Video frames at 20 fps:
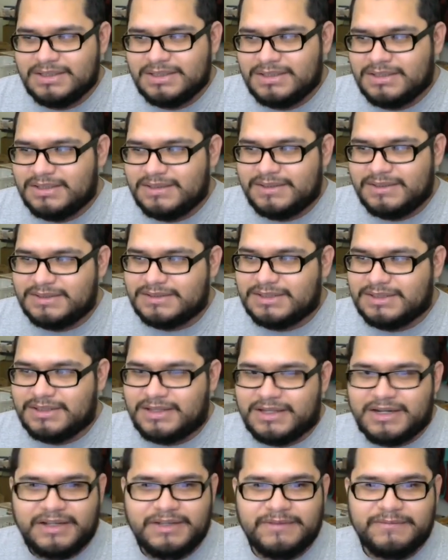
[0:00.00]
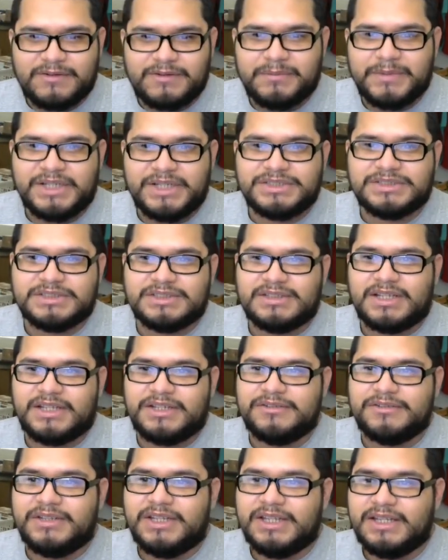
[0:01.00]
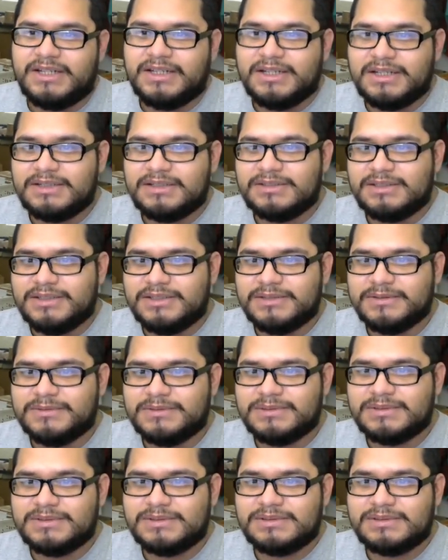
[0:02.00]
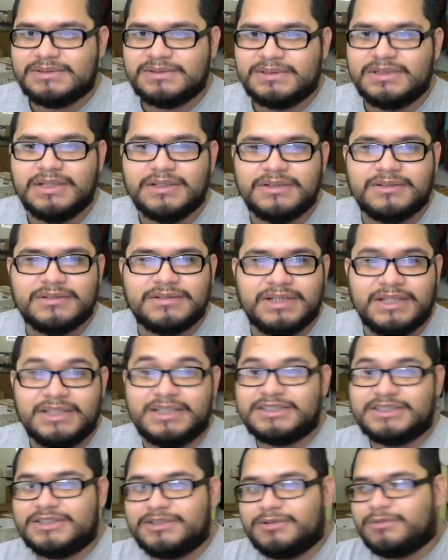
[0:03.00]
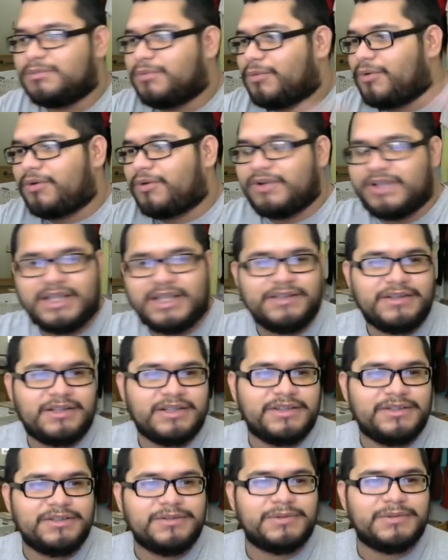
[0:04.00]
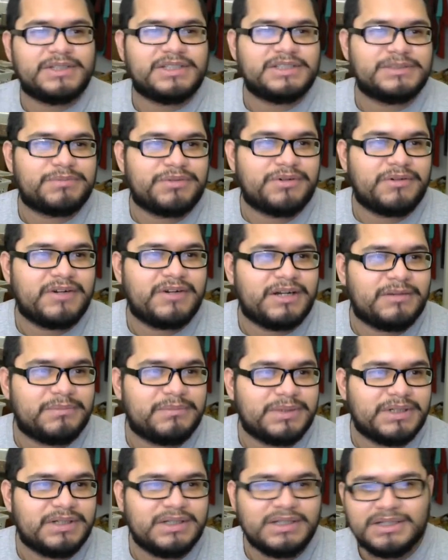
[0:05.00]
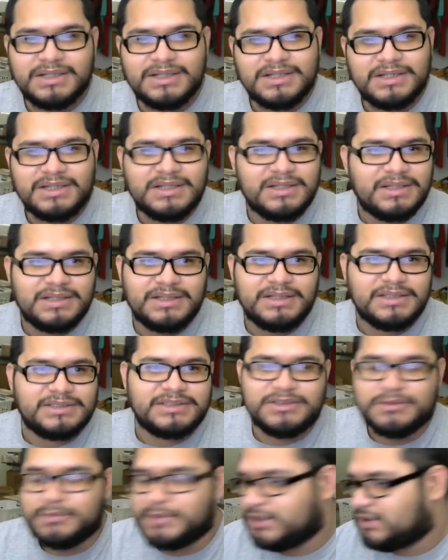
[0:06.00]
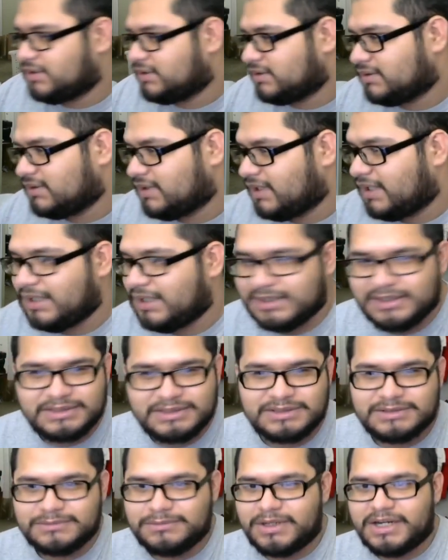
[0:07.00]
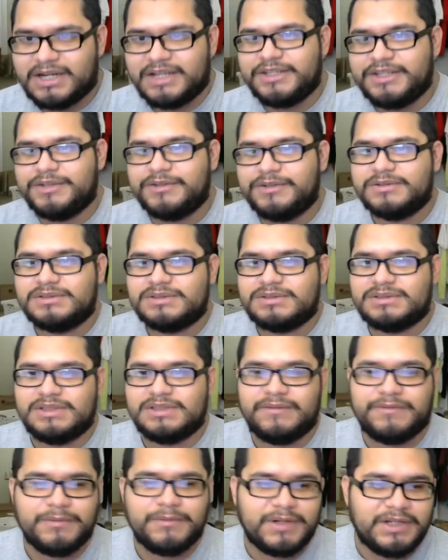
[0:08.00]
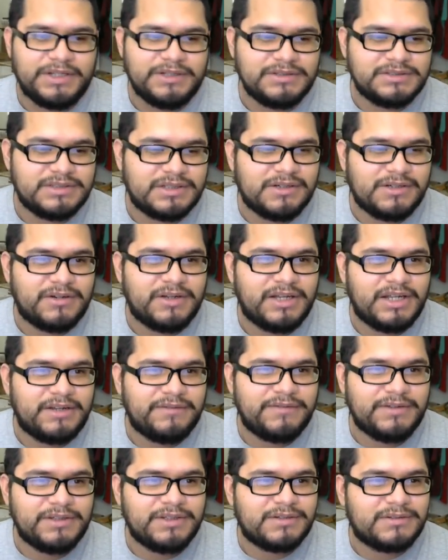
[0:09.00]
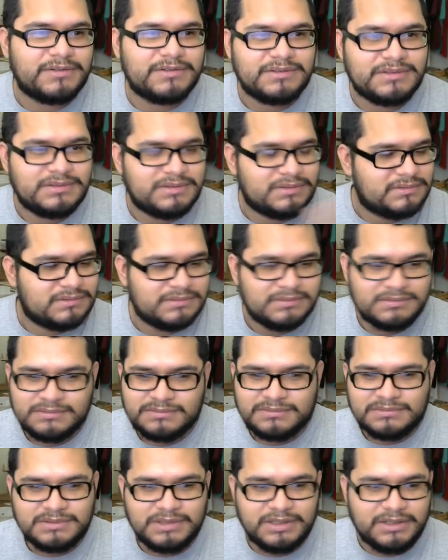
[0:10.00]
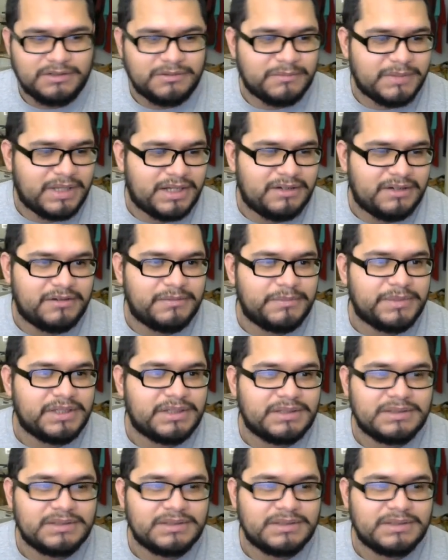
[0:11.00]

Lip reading: it's a lot of information that you need to, and there's still more that you can do with this program, but it's too much. This is what I use. If you want to use it, go ahead. If you don't, it don't matter to me.